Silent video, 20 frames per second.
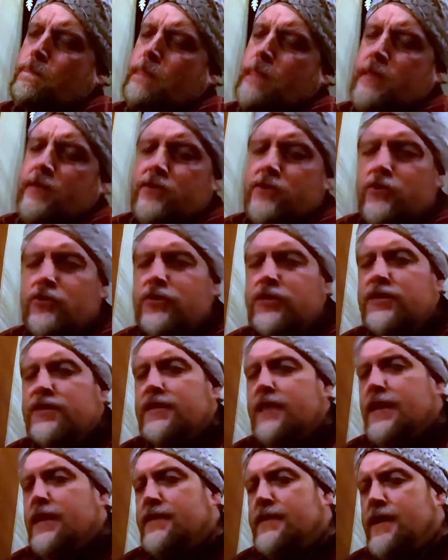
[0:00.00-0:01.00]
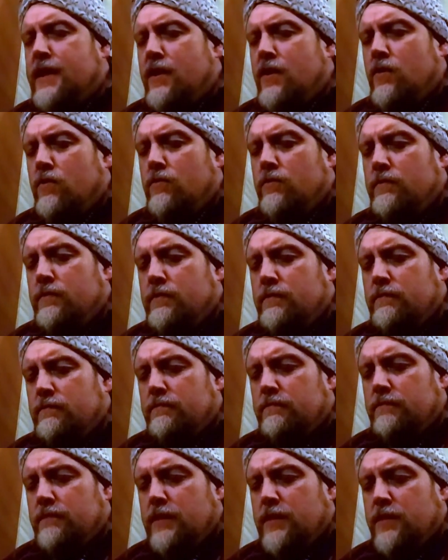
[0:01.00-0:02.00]
And so she sat down
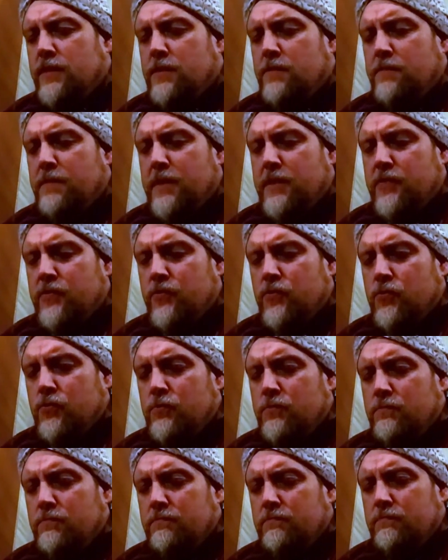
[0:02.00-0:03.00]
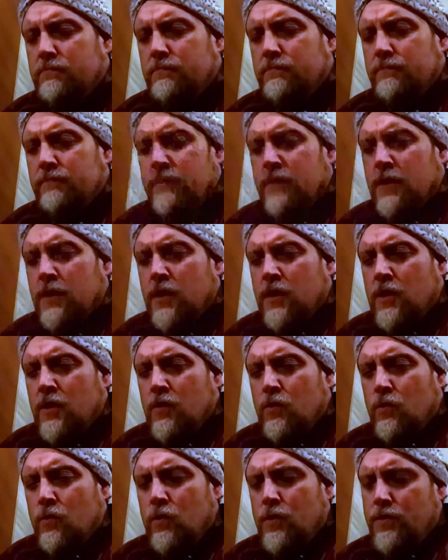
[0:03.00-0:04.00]
in their bedroom
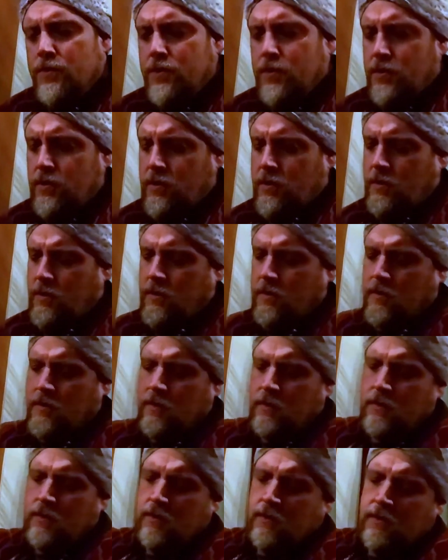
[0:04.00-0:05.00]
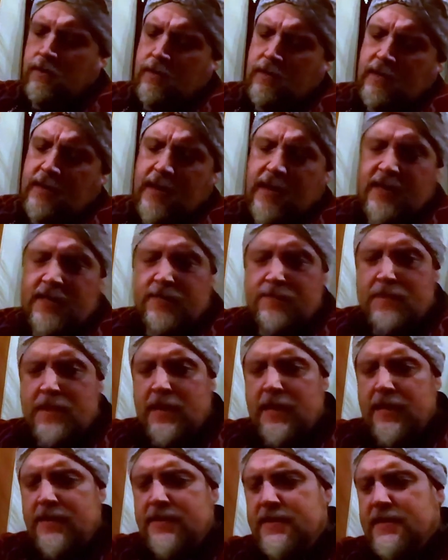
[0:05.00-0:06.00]
with her
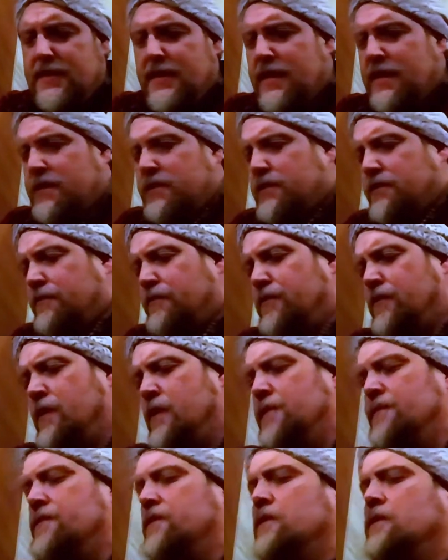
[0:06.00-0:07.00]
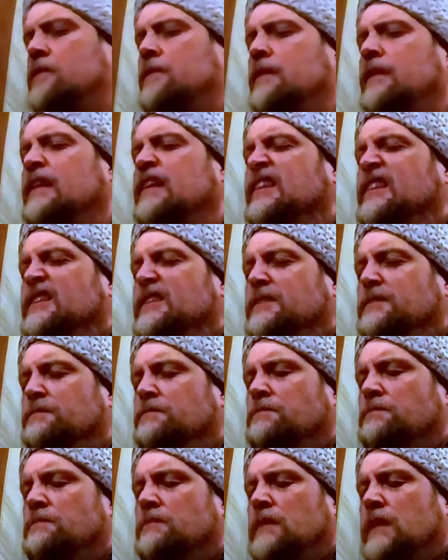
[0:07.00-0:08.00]
cosmetics case in front of her,
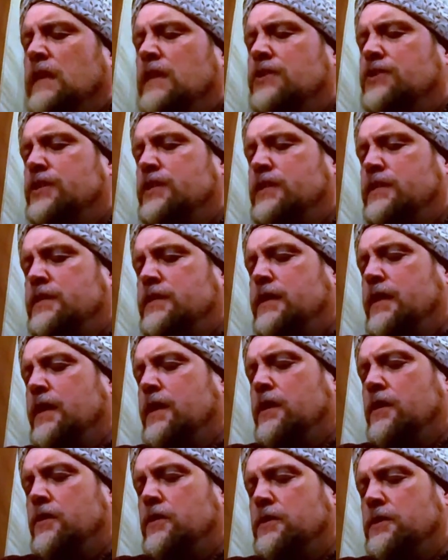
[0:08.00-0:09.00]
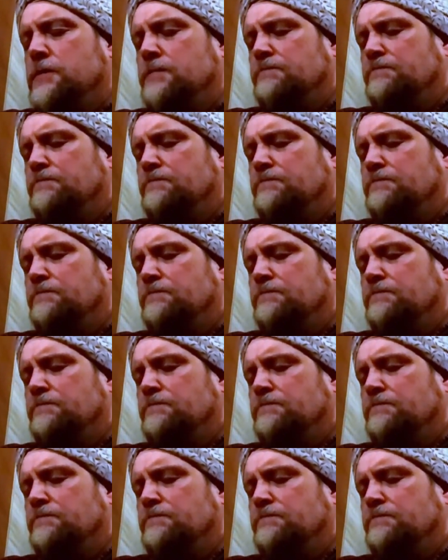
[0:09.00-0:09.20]
and she stared.